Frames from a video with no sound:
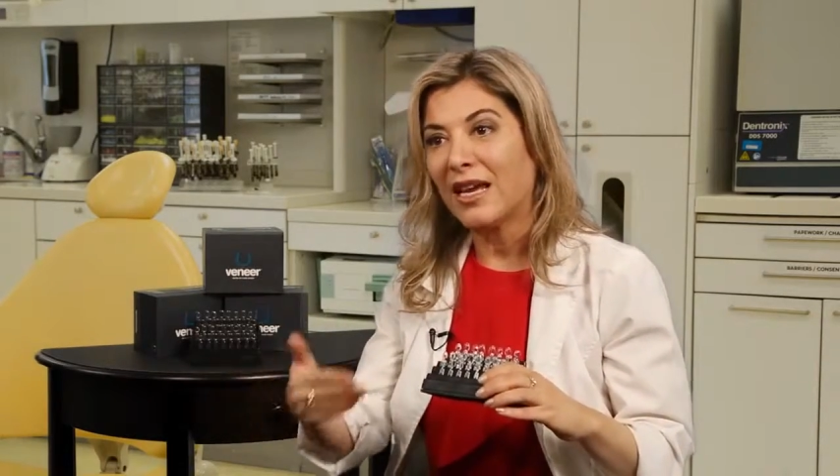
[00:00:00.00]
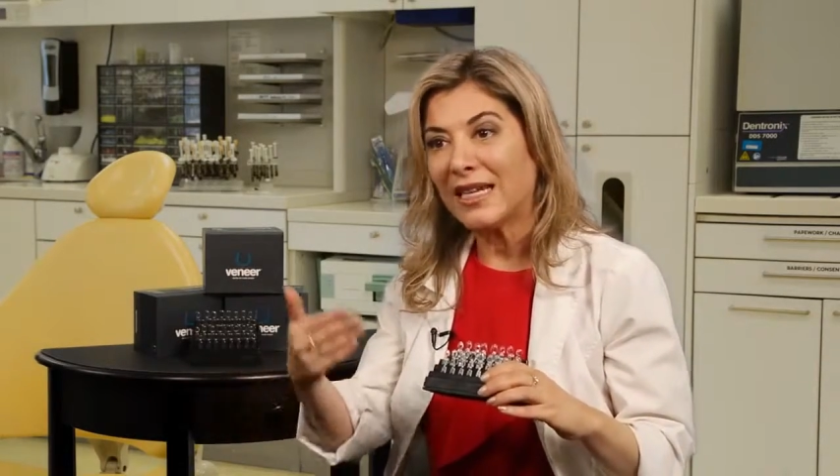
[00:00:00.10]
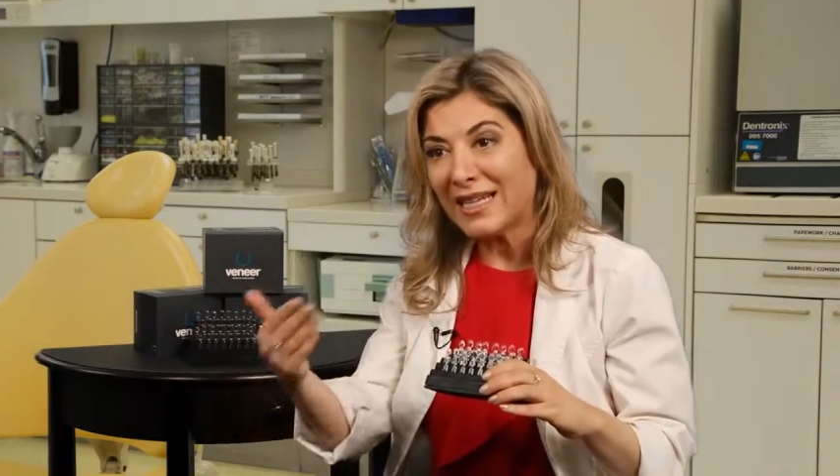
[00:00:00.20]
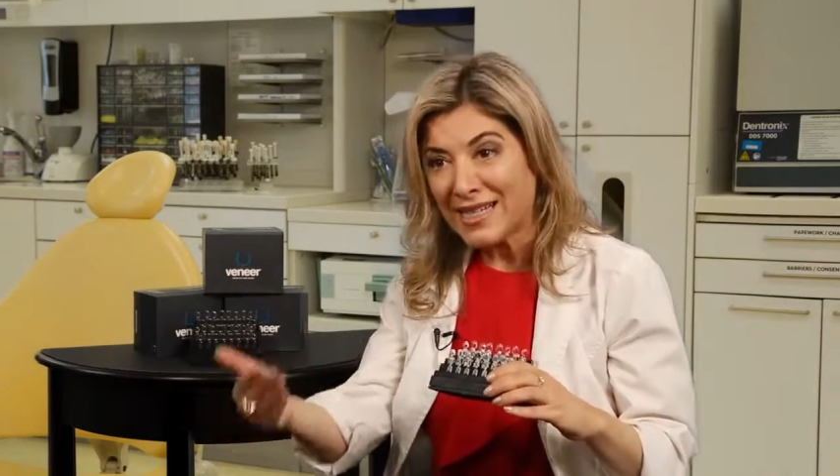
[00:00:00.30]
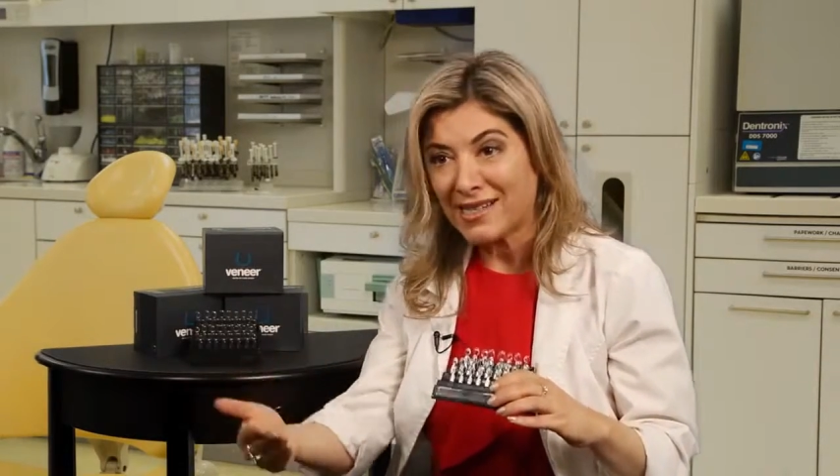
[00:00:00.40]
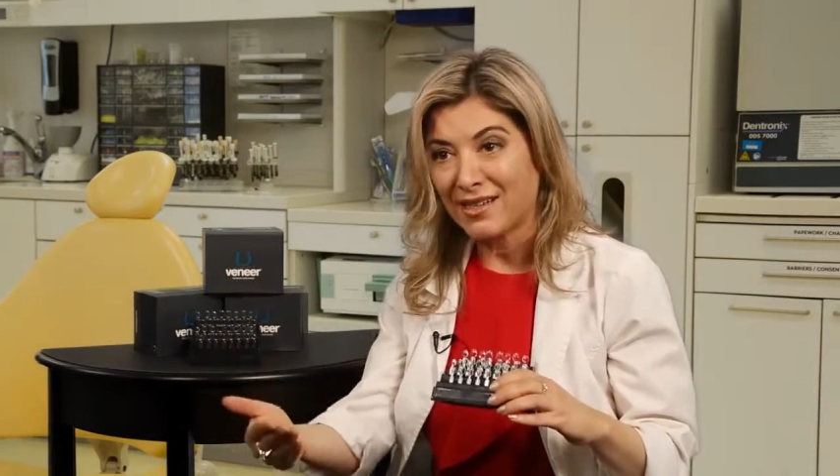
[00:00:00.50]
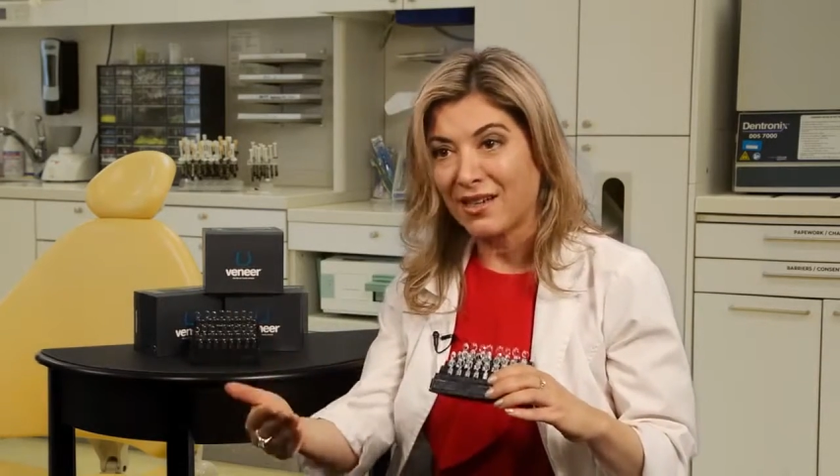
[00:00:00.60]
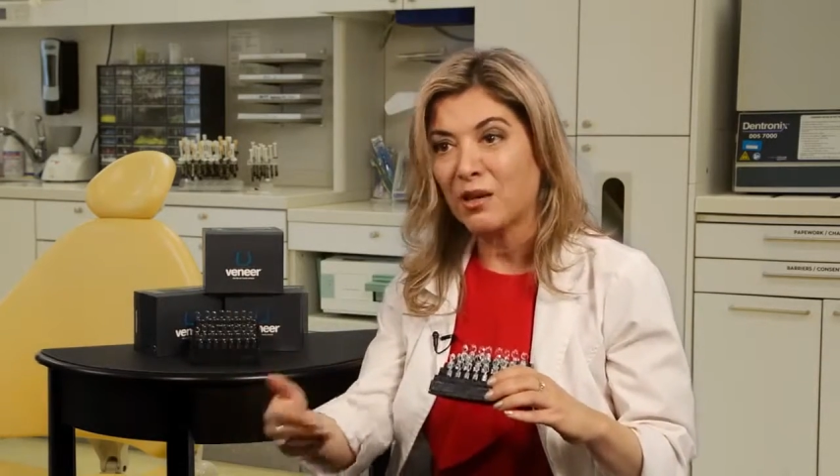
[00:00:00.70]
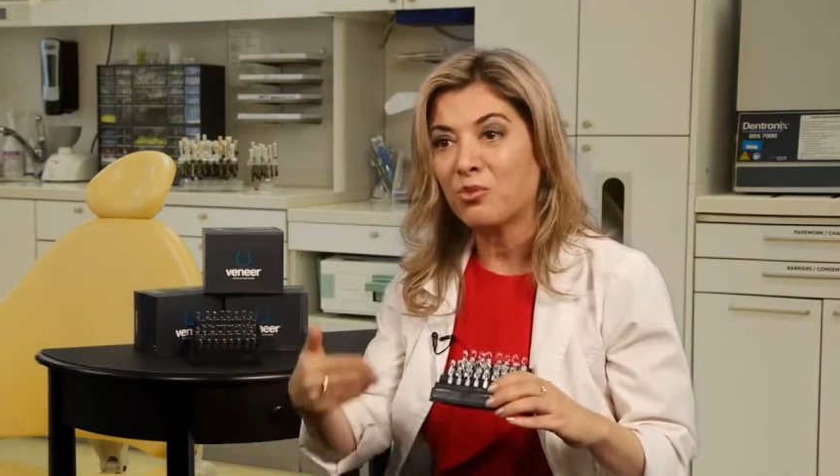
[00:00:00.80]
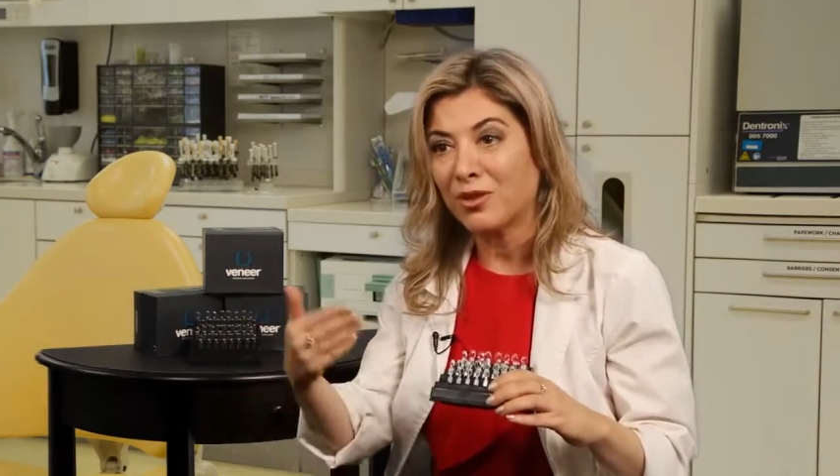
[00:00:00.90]
and easy
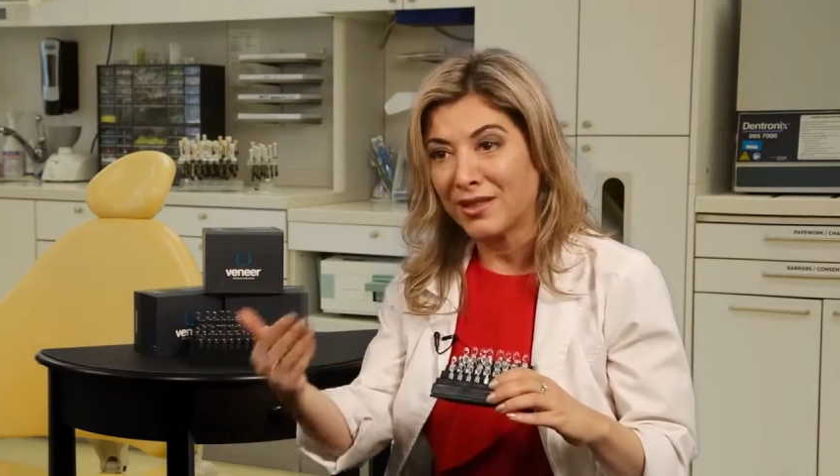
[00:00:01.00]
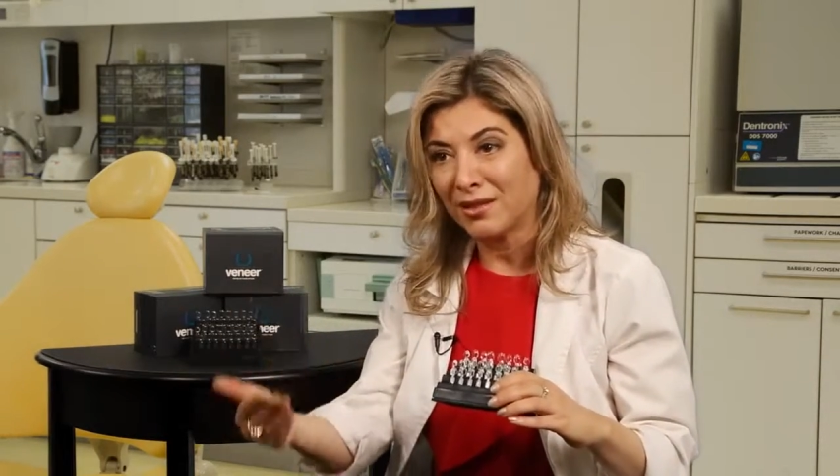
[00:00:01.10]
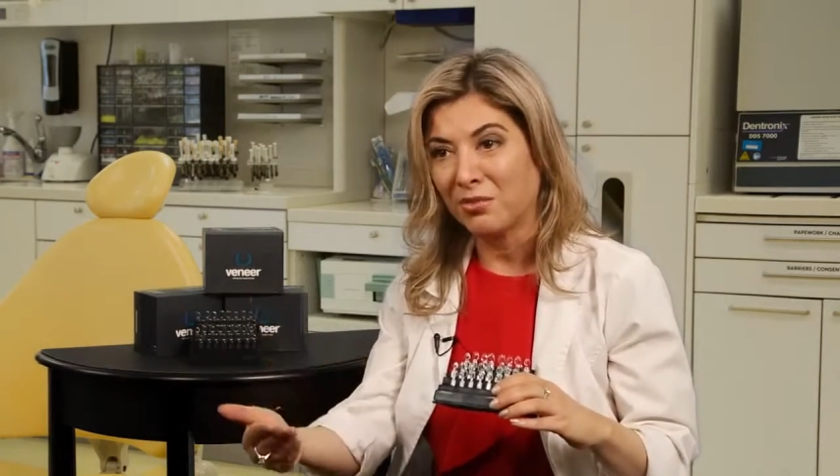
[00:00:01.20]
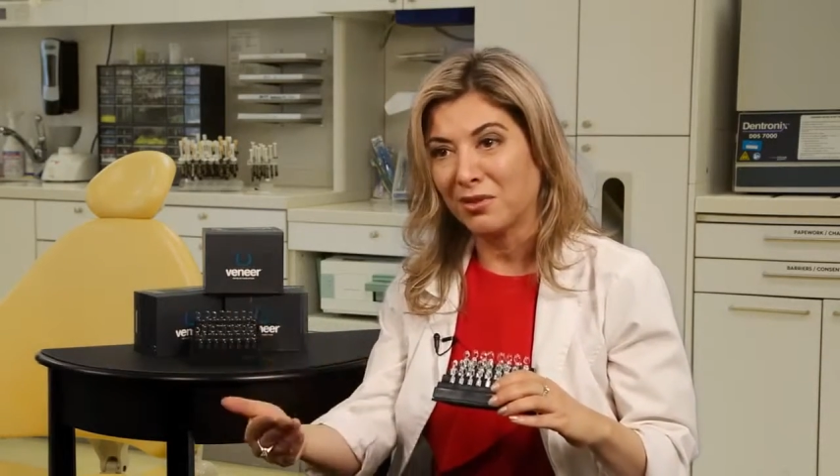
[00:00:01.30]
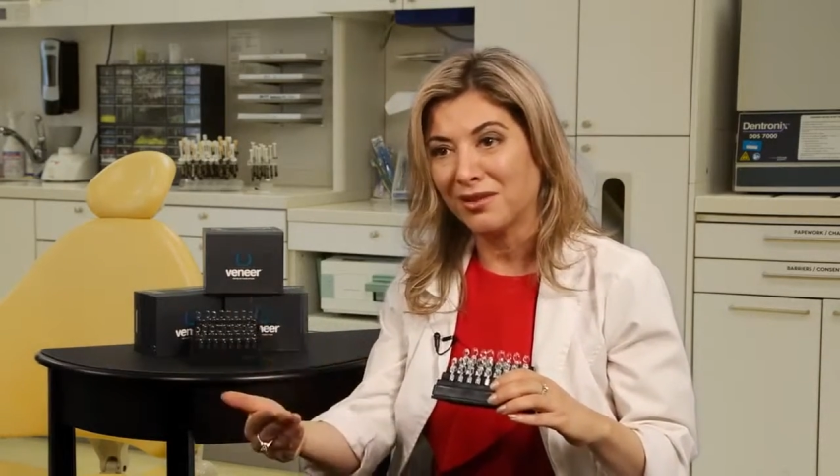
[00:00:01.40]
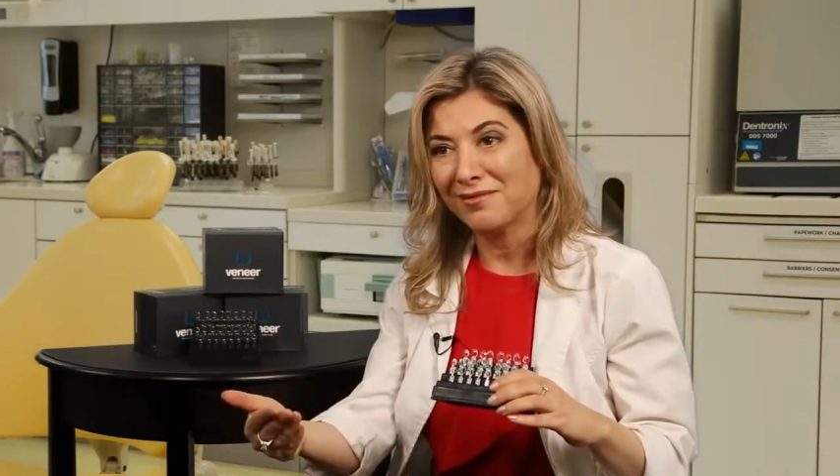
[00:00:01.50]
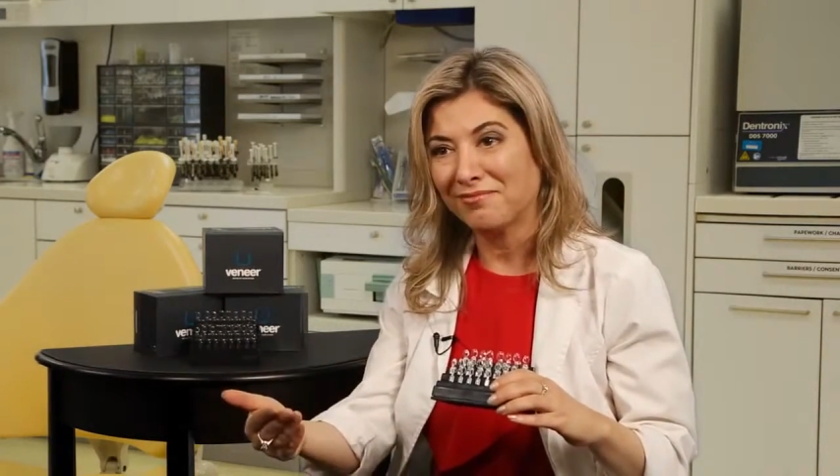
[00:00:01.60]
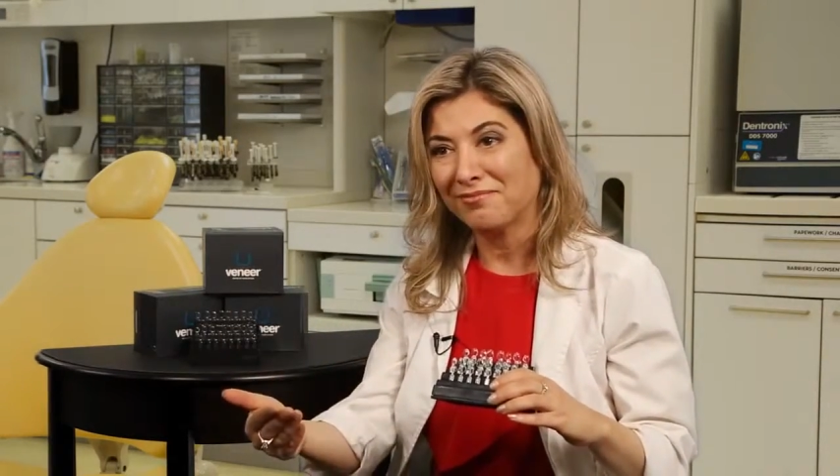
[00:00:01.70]
and predictable.